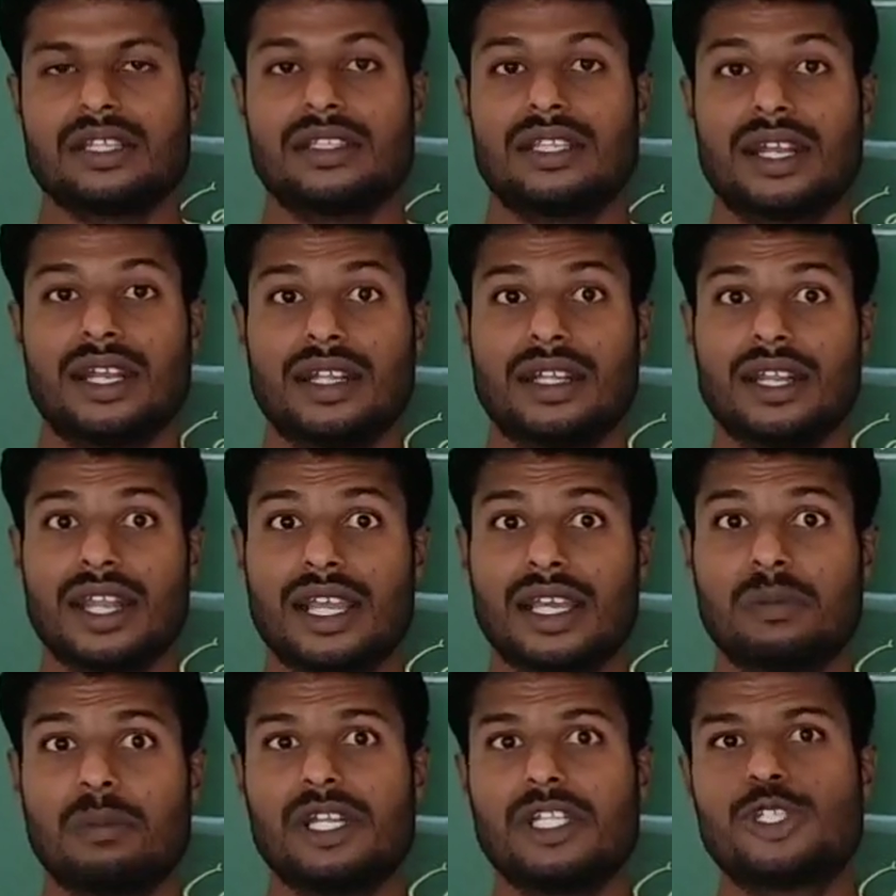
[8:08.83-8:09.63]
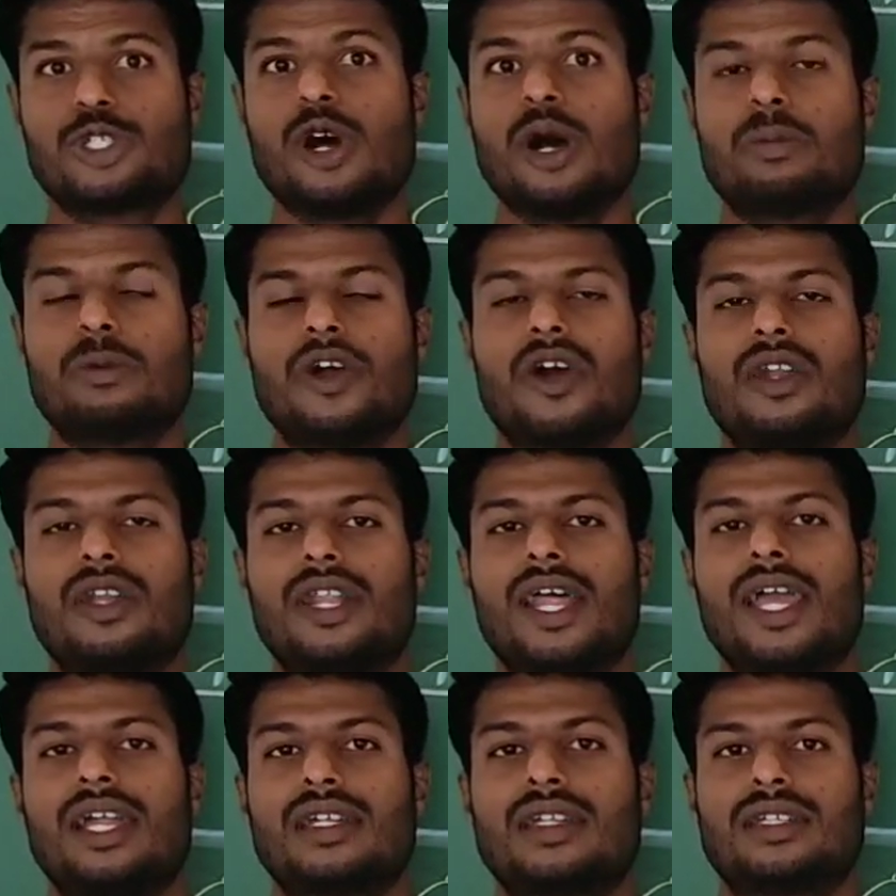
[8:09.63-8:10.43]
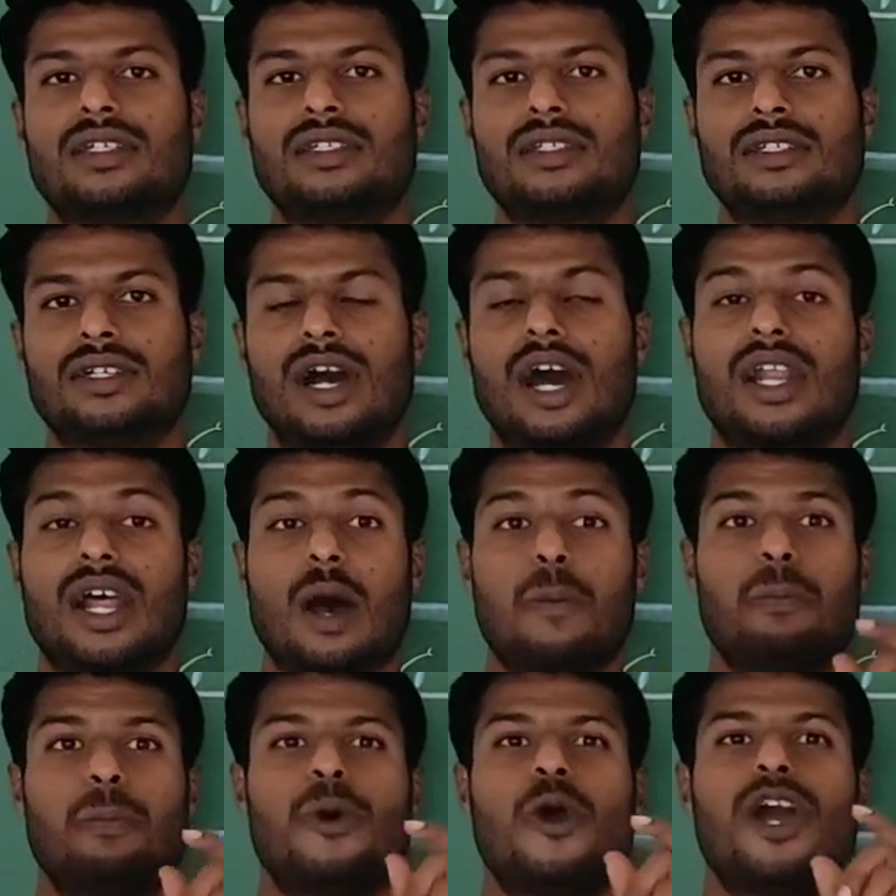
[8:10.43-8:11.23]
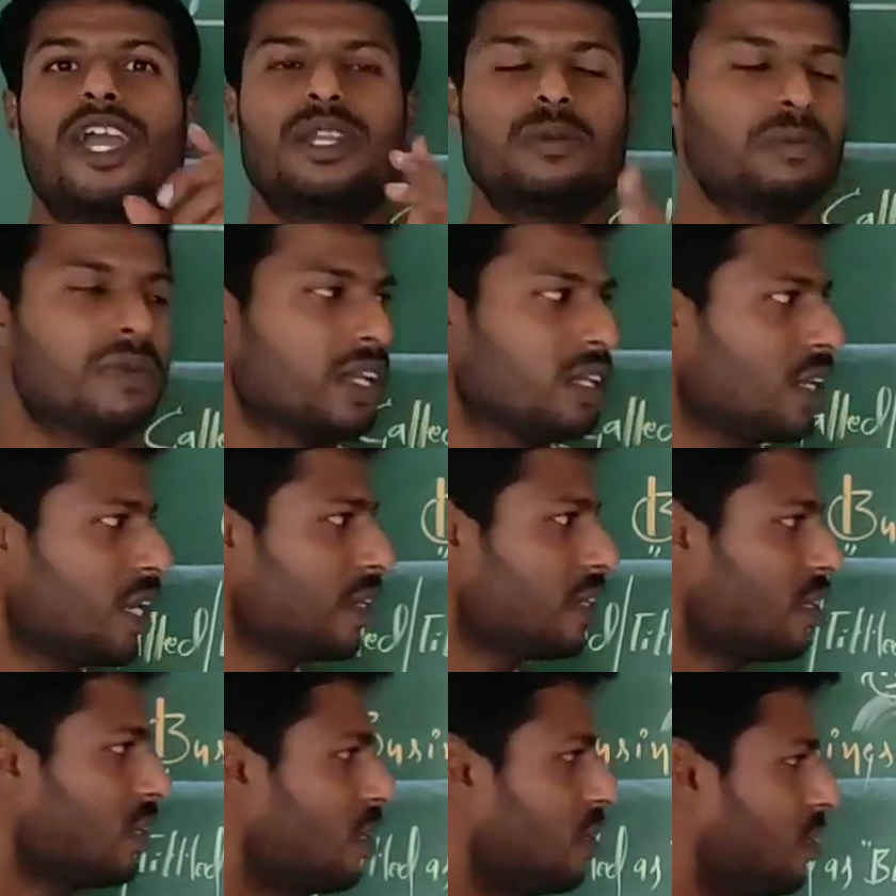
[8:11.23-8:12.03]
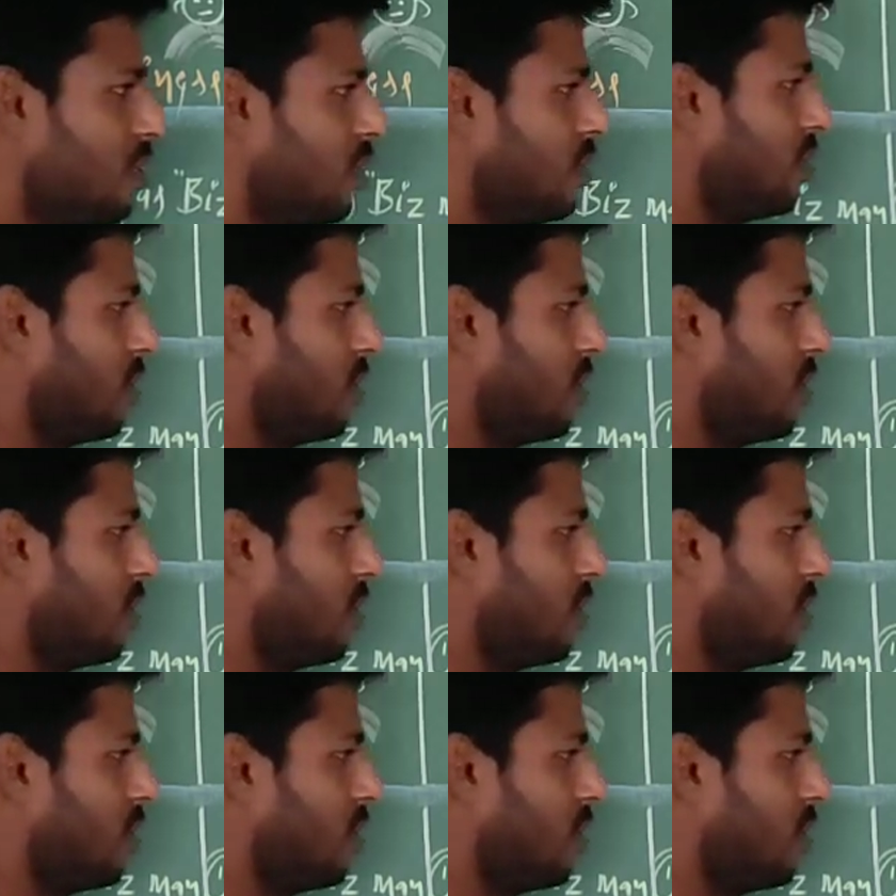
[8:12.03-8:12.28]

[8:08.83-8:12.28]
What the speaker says: The written agreement, job contract or appointment letter